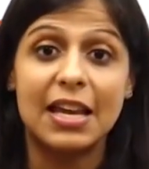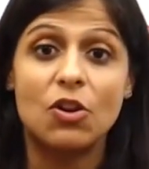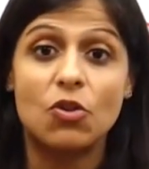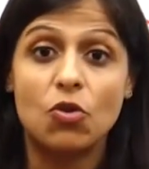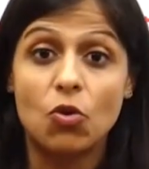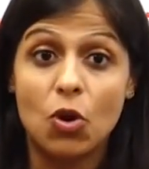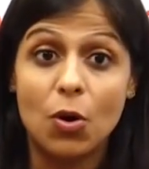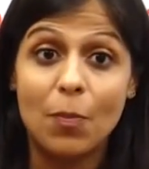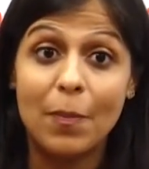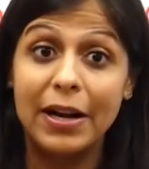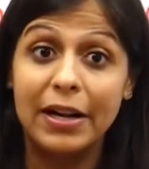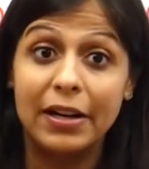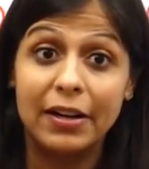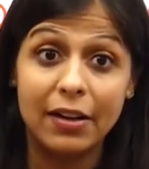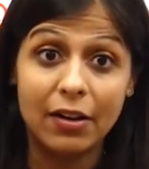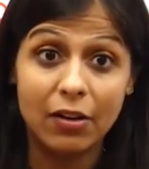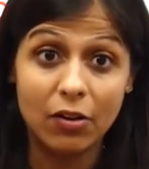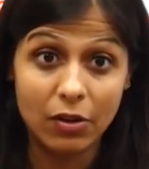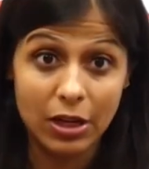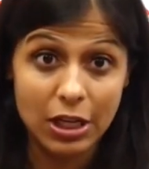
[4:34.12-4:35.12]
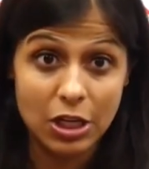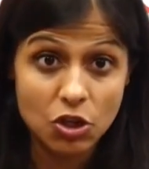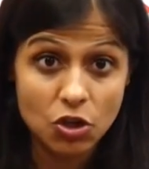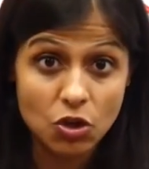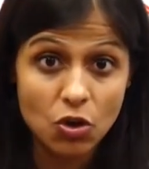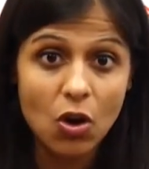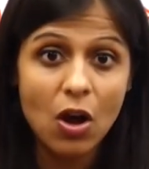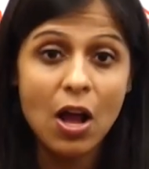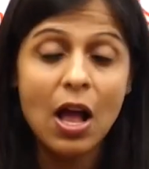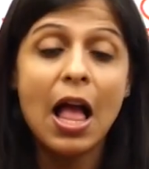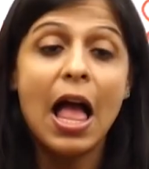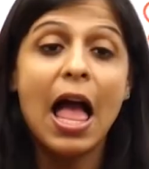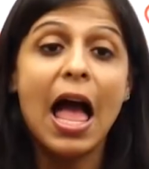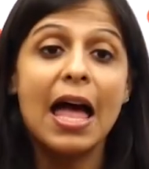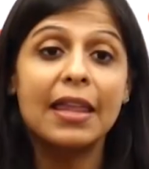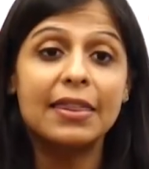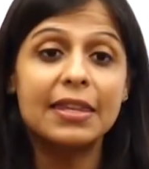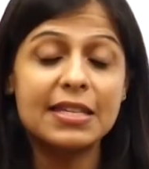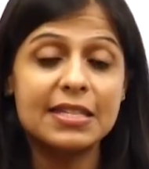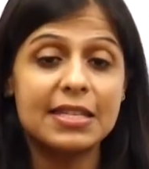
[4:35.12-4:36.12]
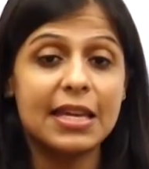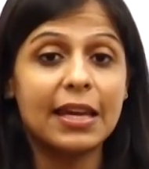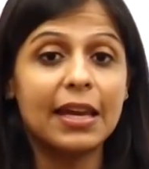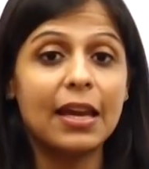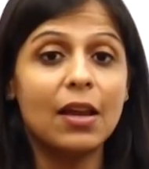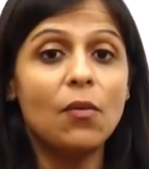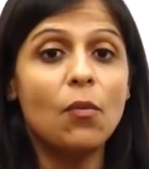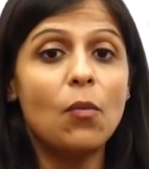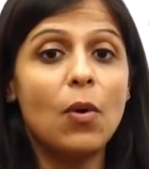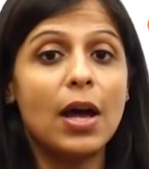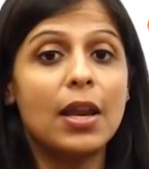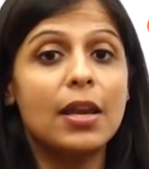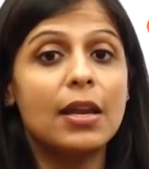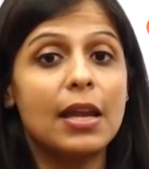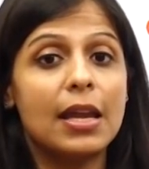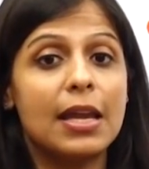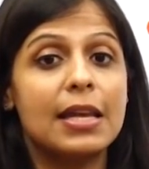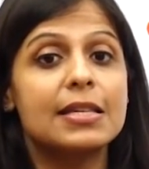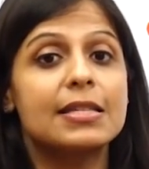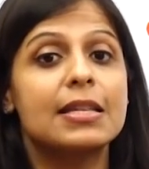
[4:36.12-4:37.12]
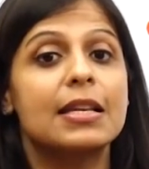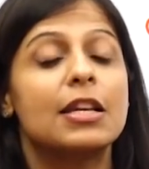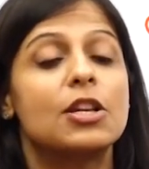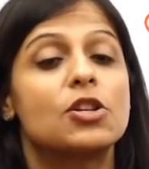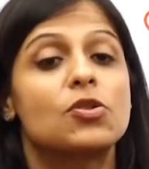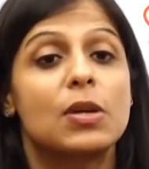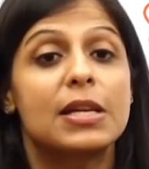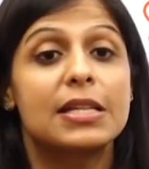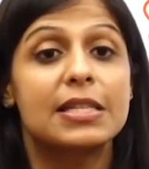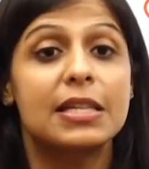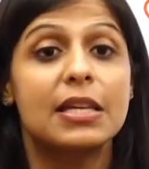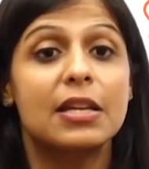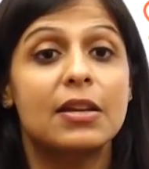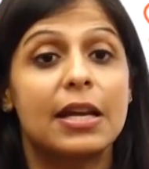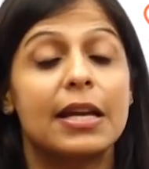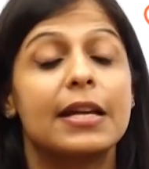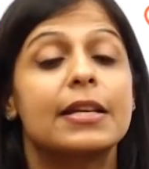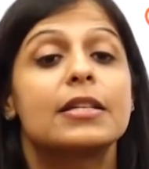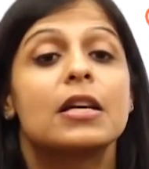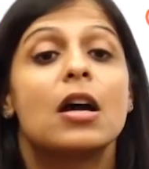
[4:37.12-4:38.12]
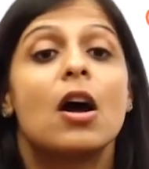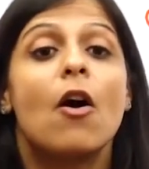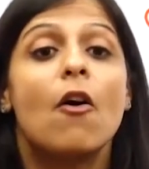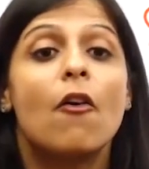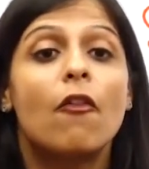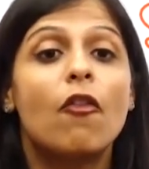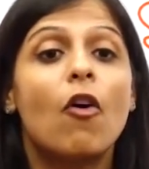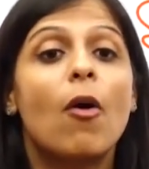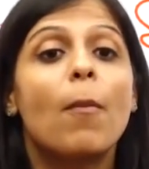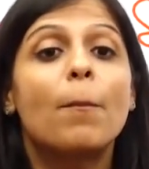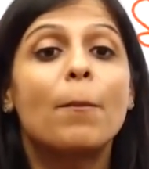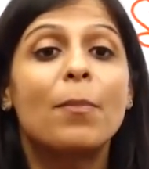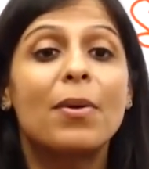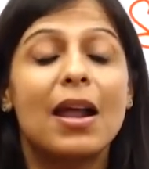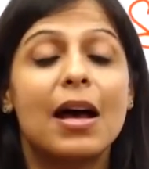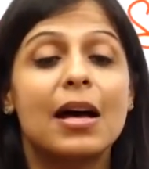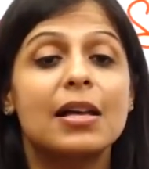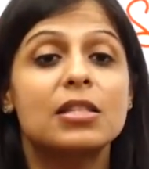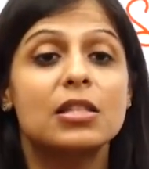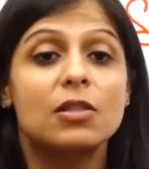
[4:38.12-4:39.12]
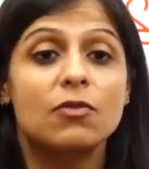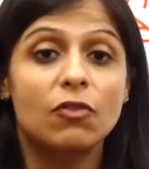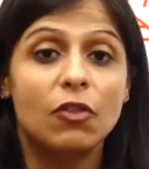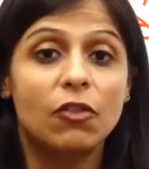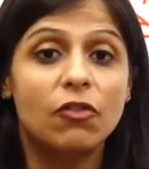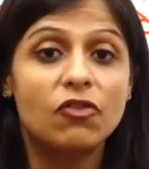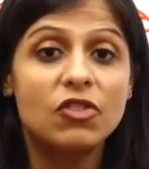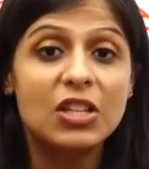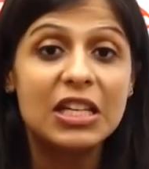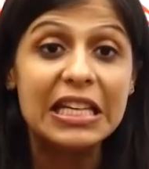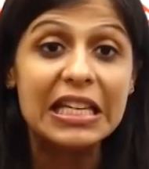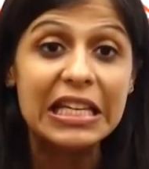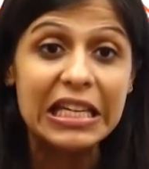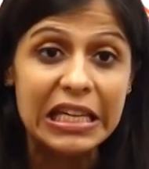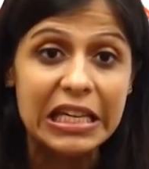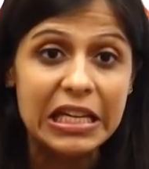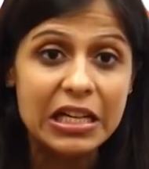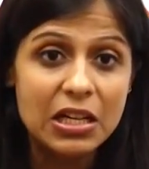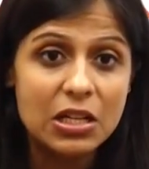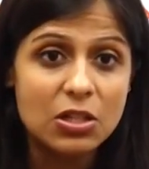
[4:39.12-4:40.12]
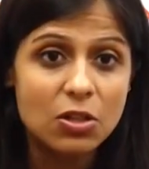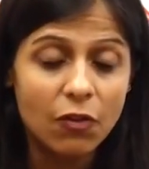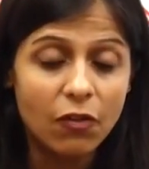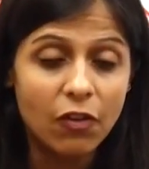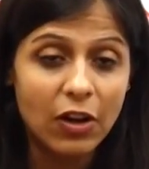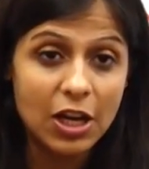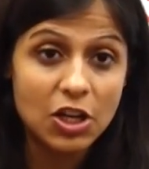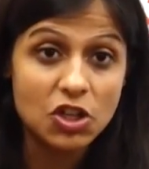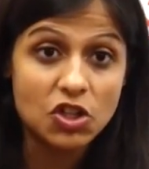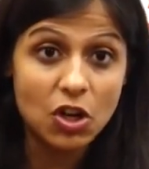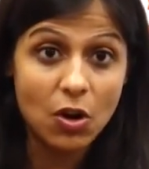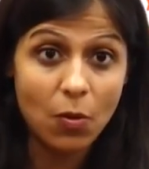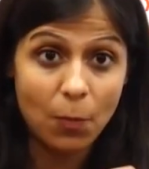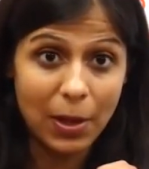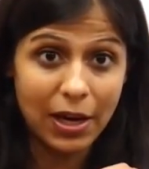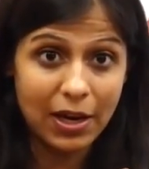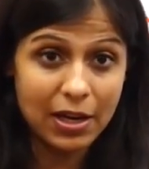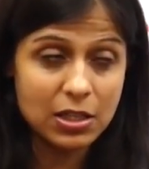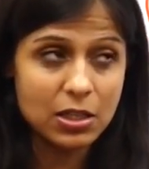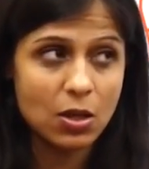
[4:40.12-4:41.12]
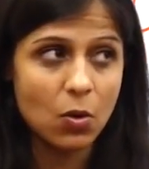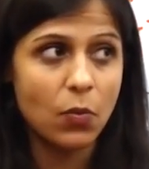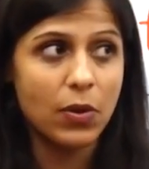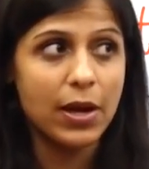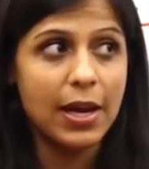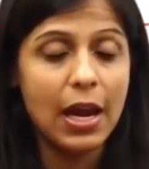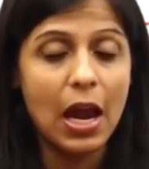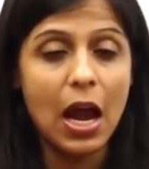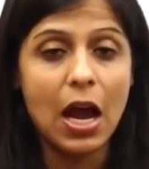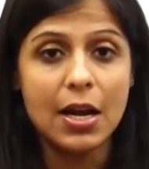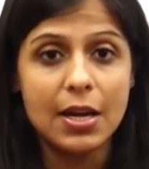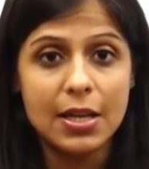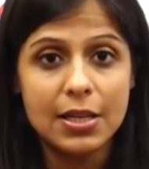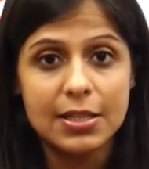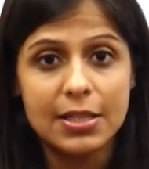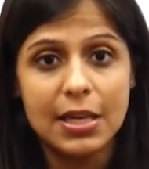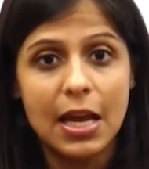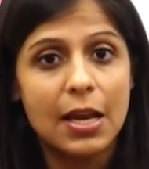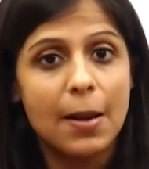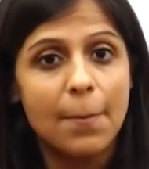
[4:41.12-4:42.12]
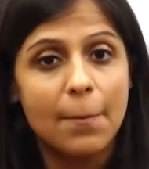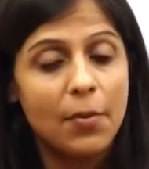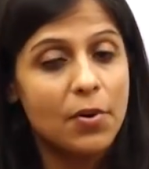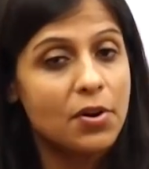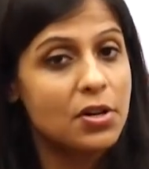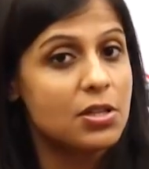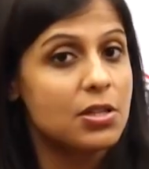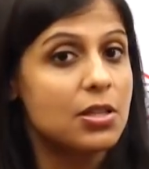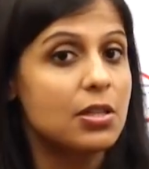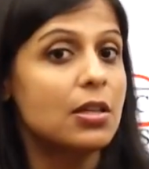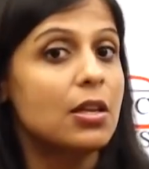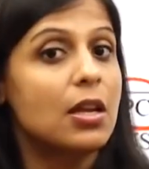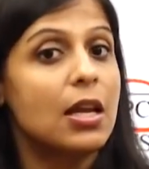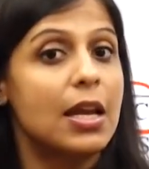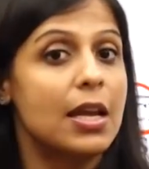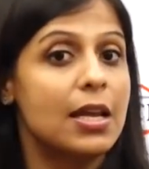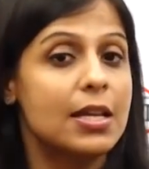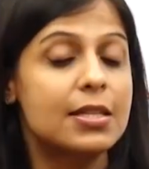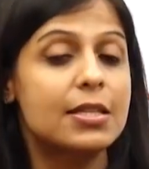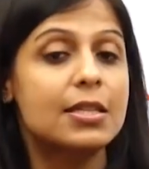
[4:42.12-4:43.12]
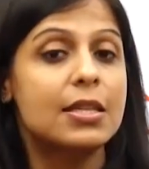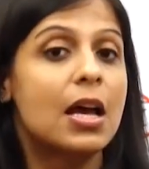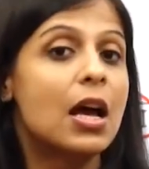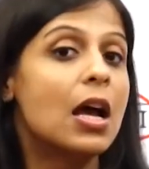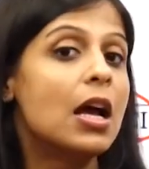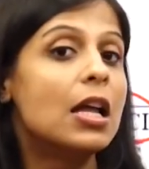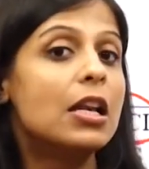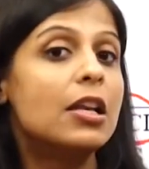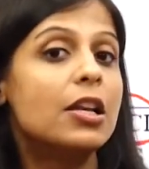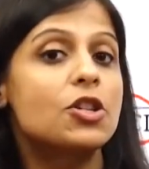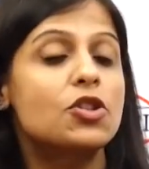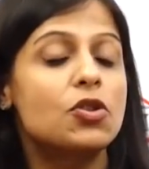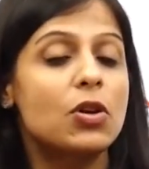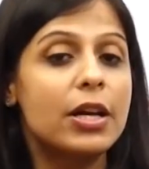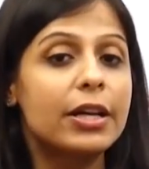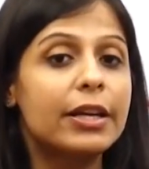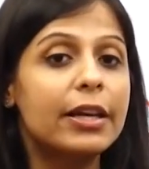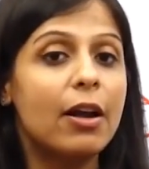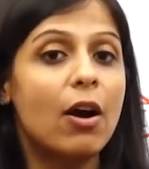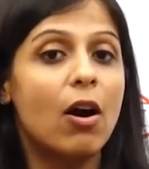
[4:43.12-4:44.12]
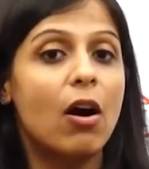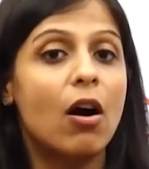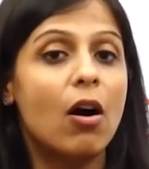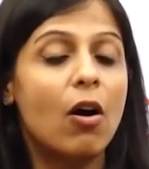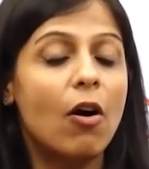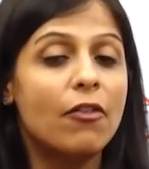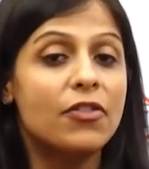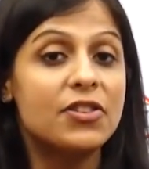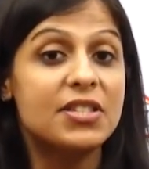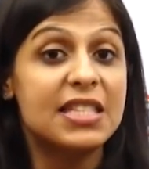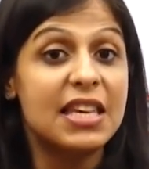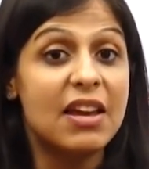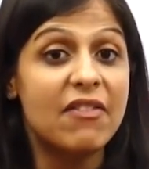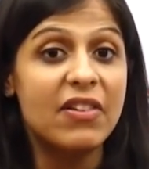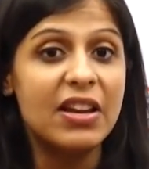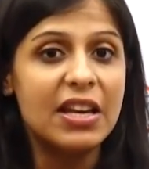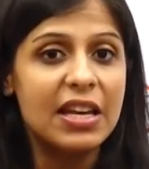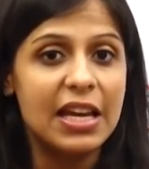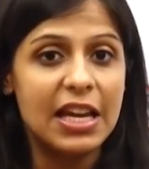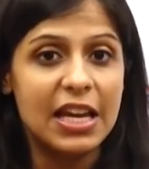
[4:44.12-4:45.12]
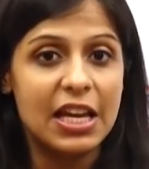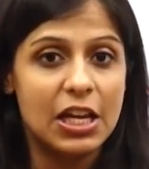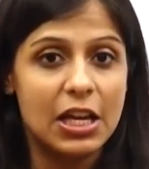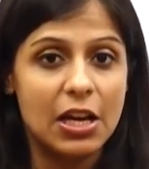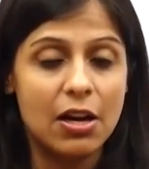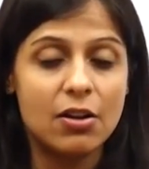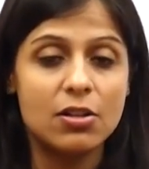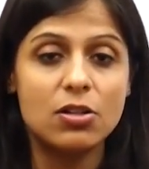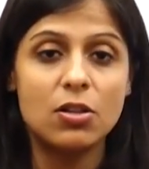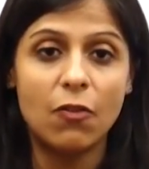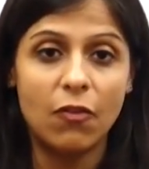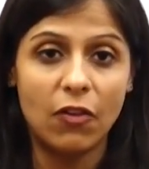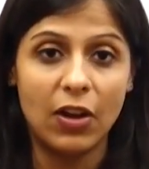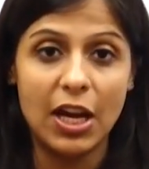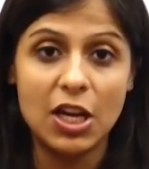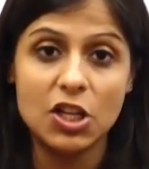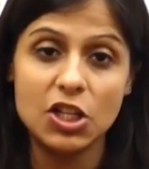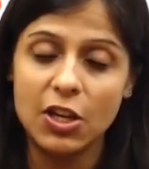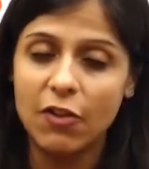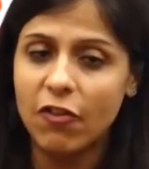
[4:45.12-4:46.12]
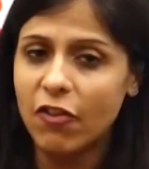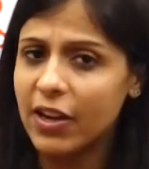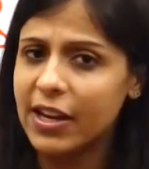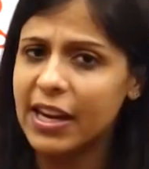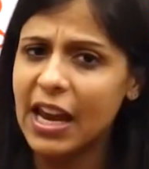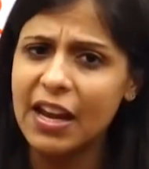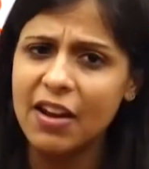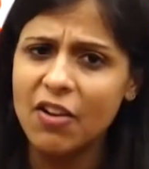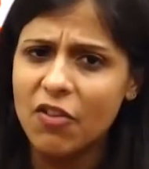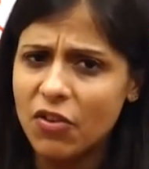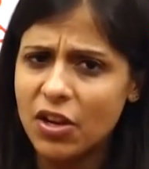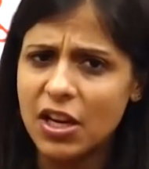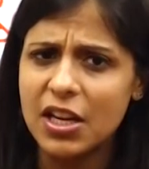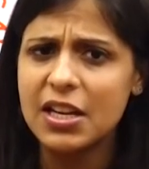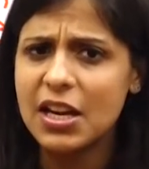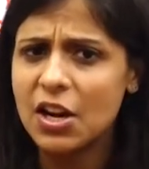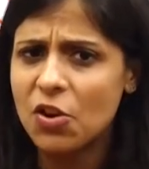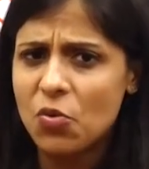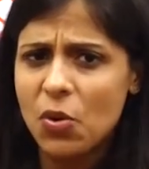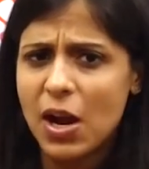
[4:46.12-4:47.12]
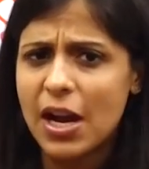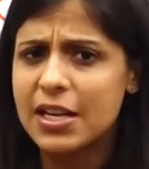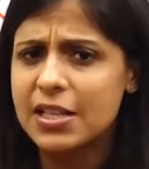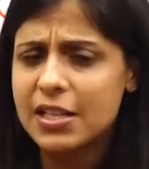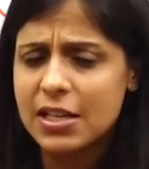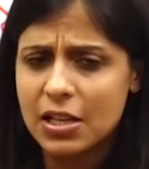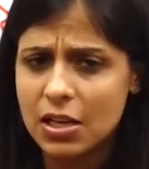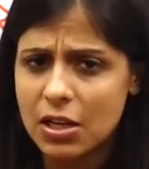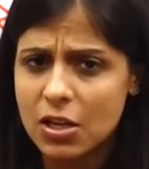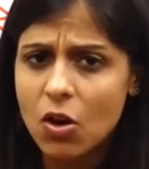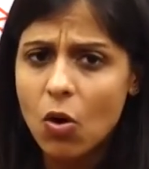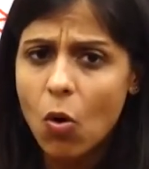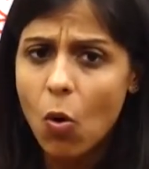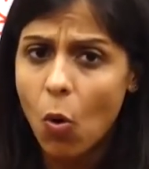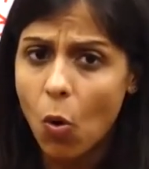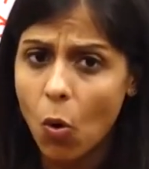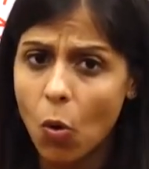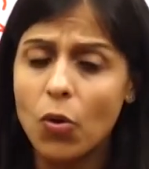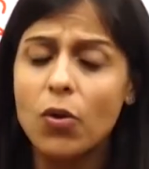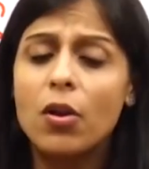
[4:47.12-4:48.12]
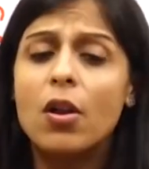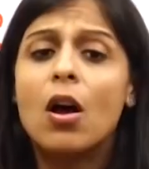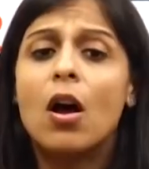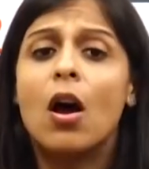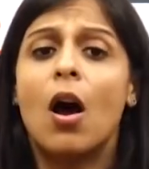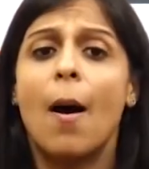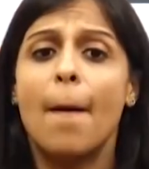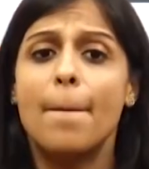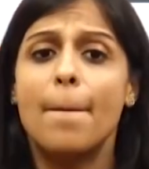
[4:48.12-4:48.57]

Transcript: enrollment ratio. And the second one is the literacy rate for plus 15 years of age, because we understand a person is literate of 7 years of age if he can read and write in his own